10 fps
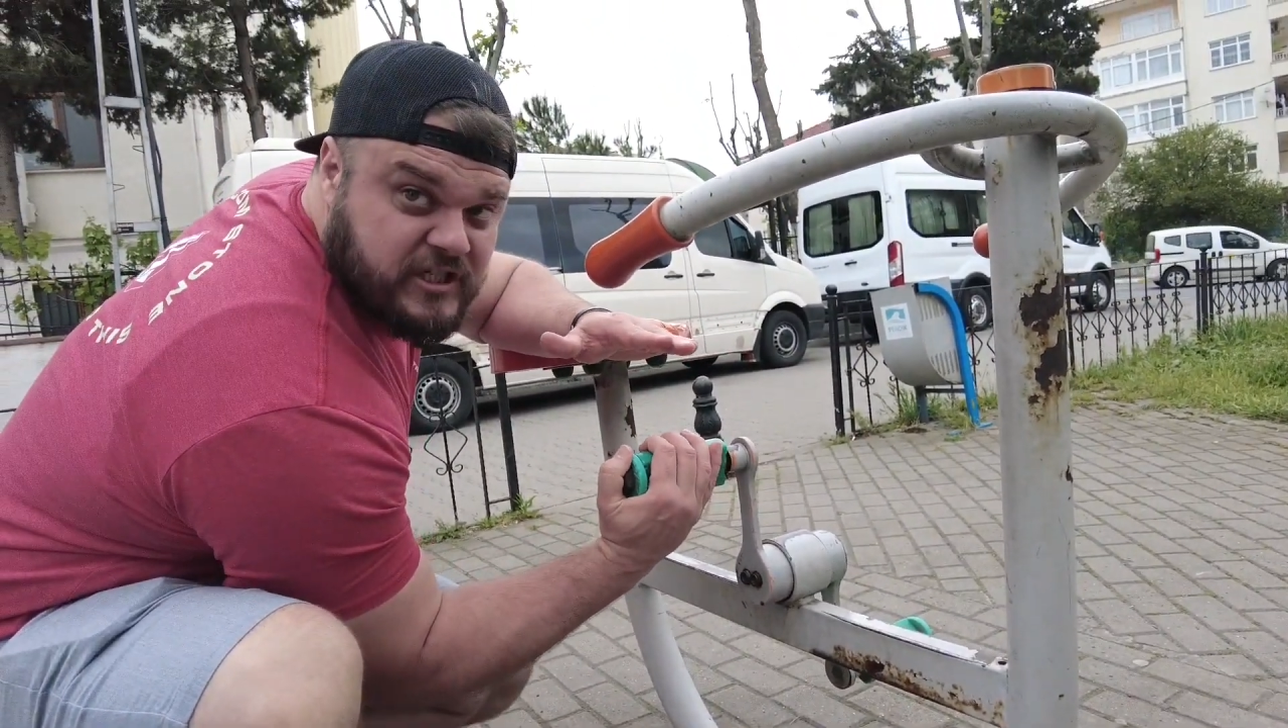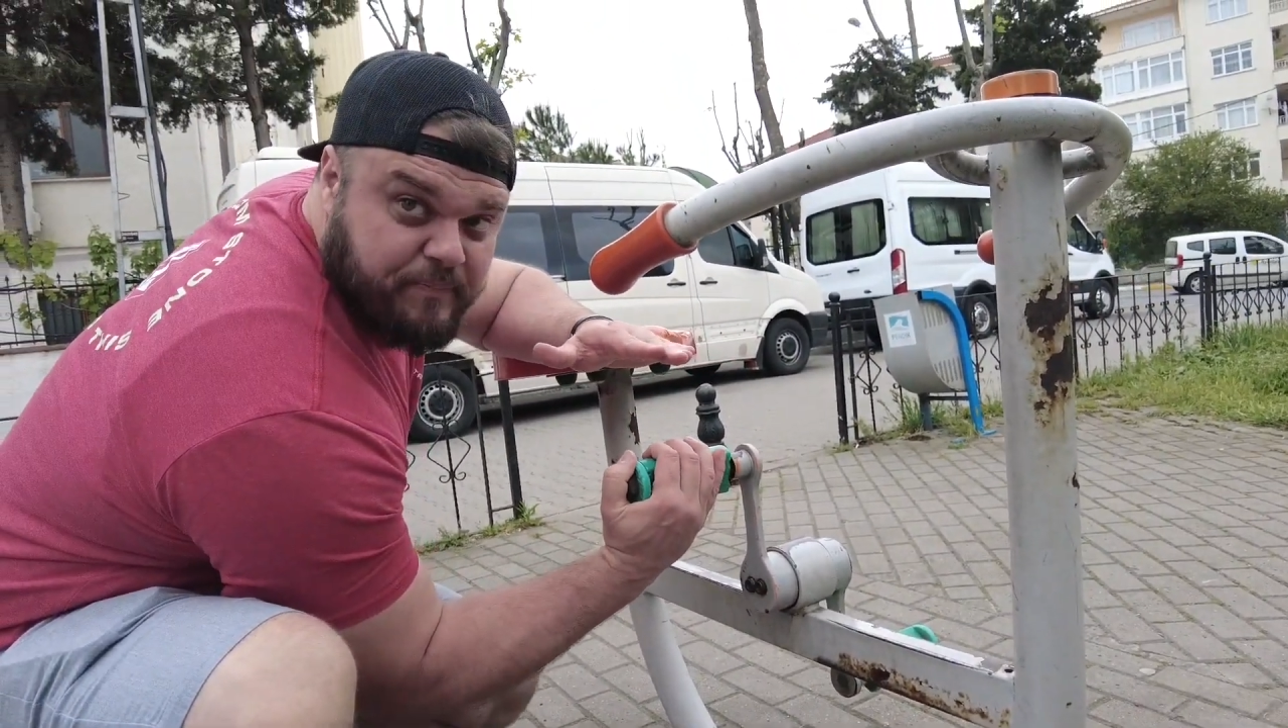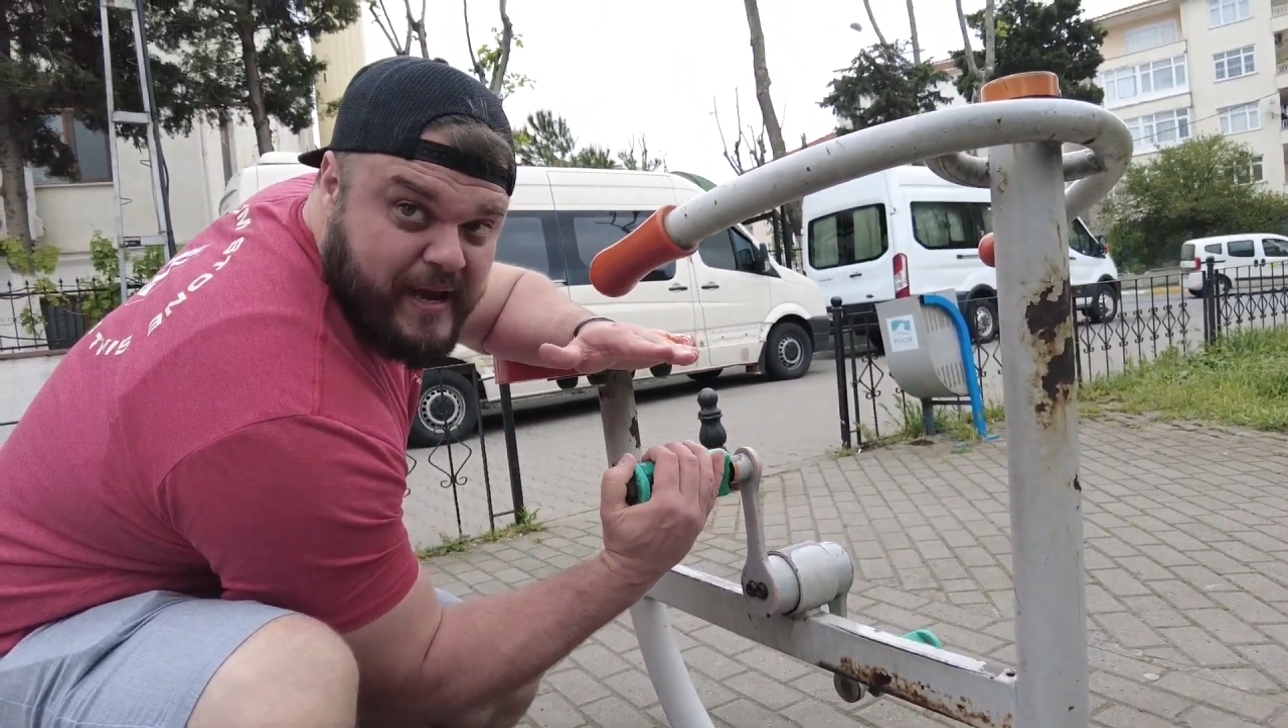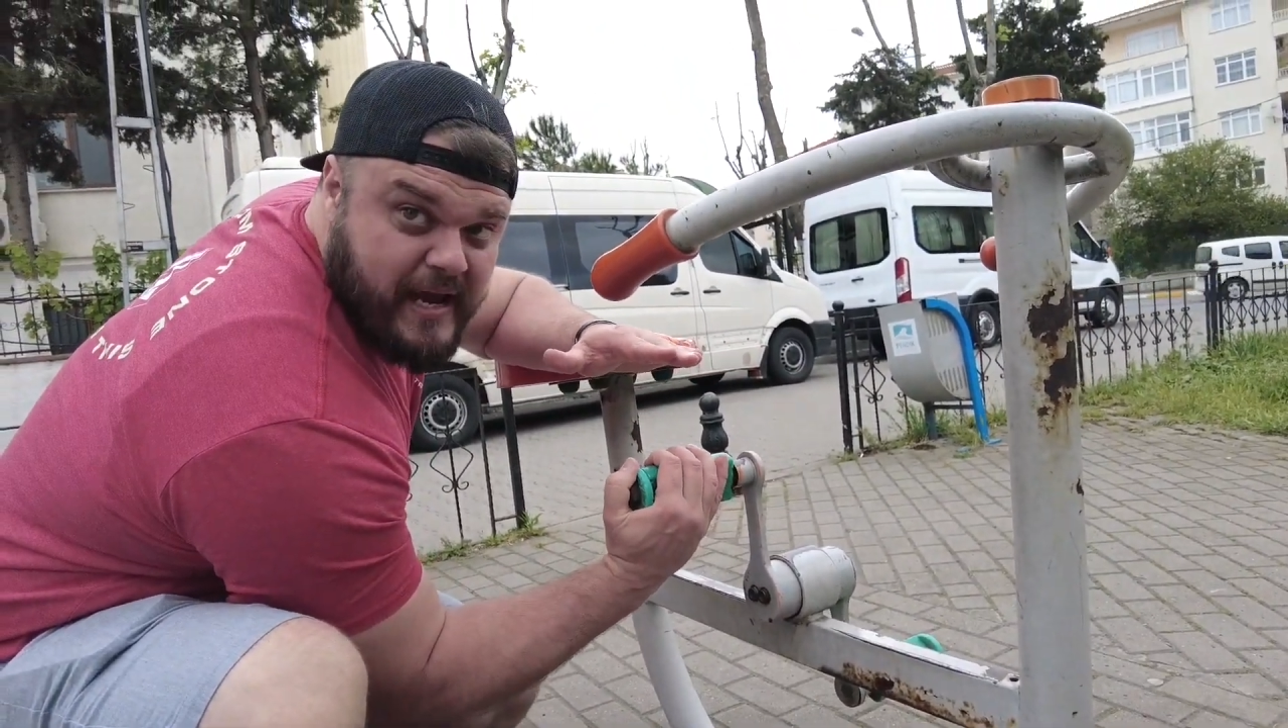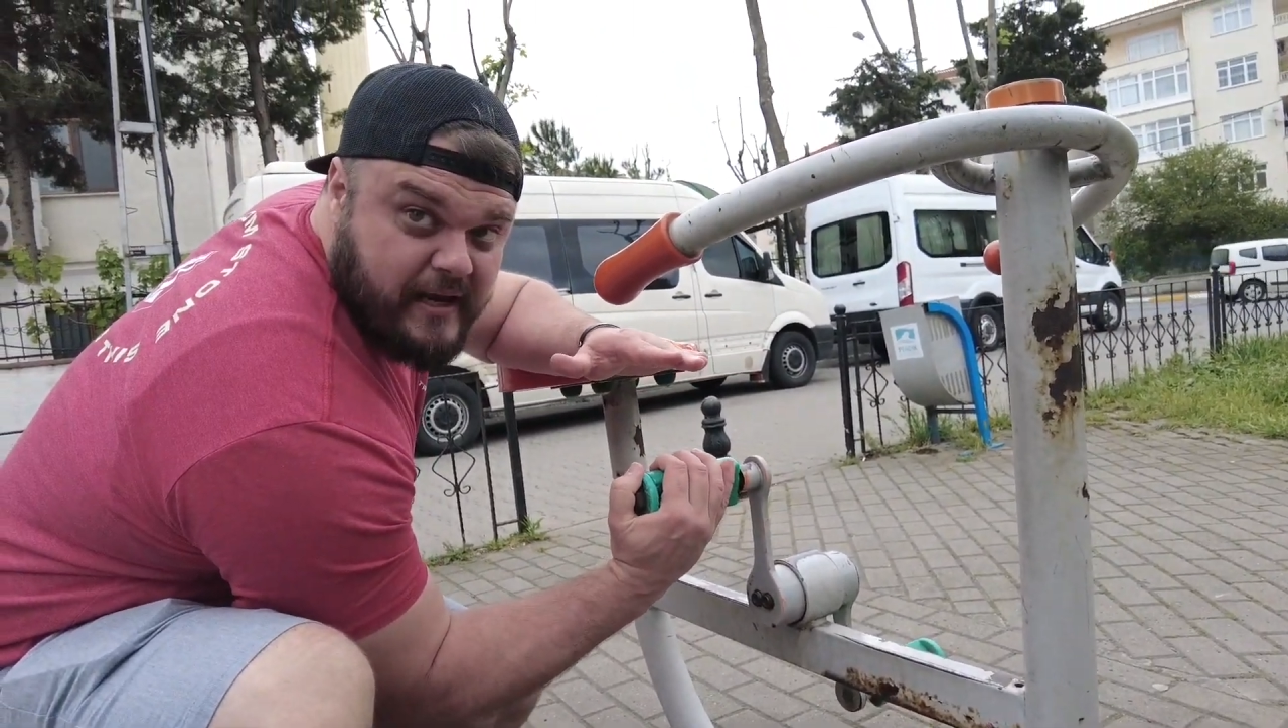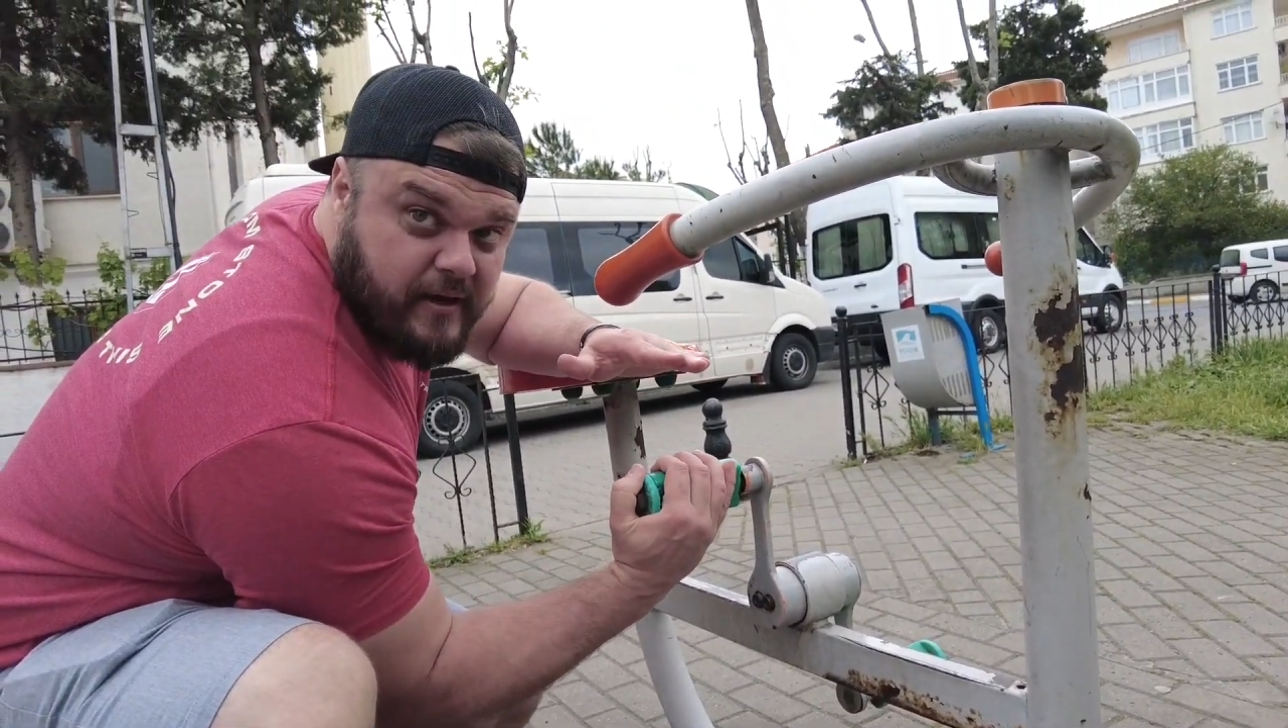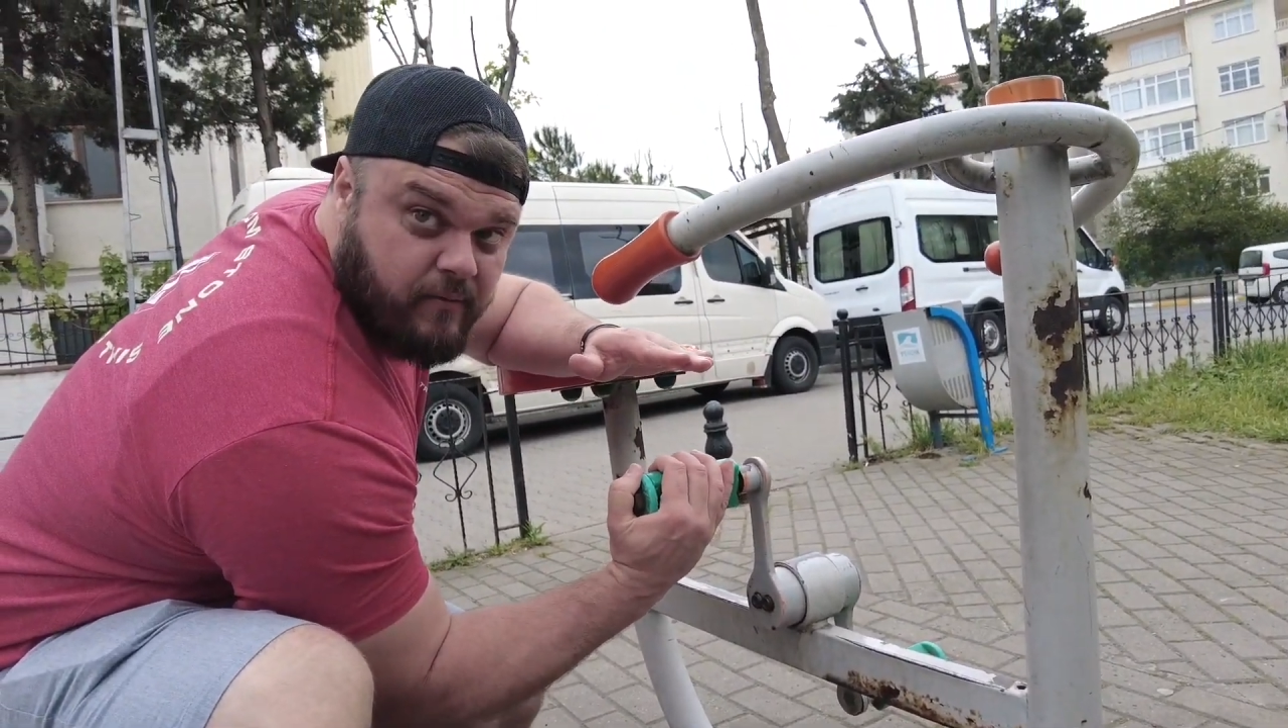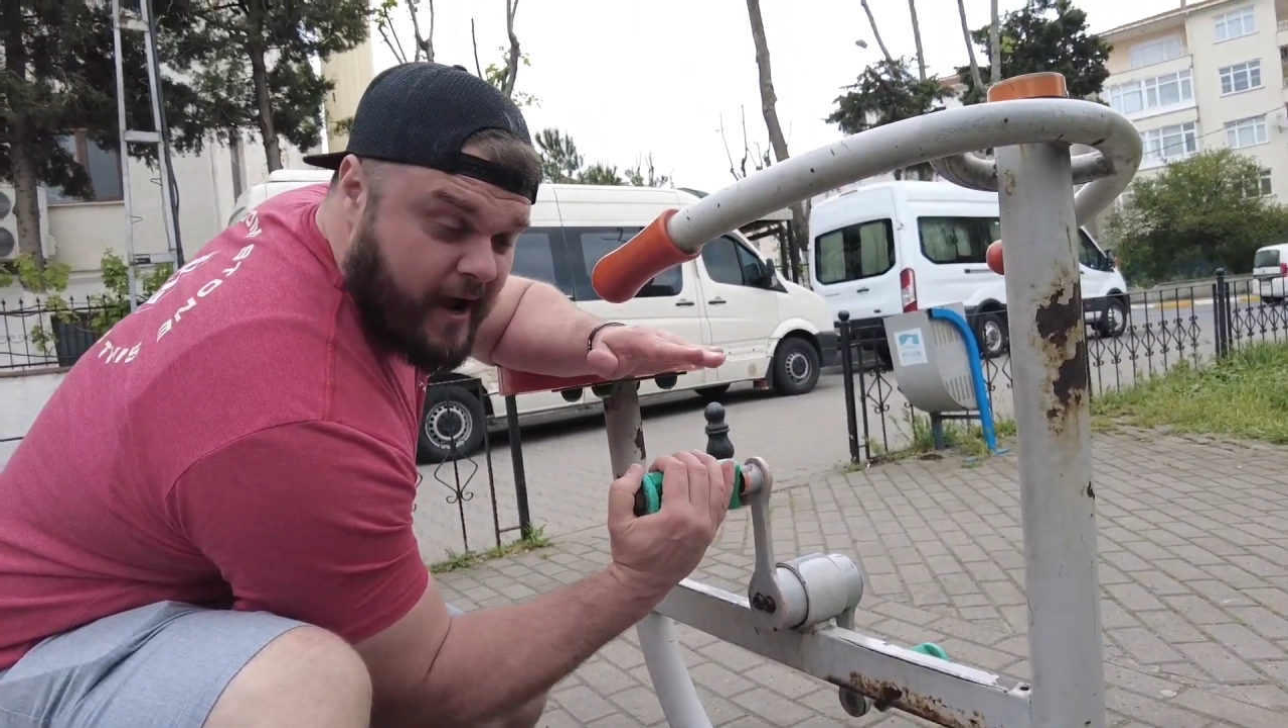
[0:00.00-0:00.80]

speed,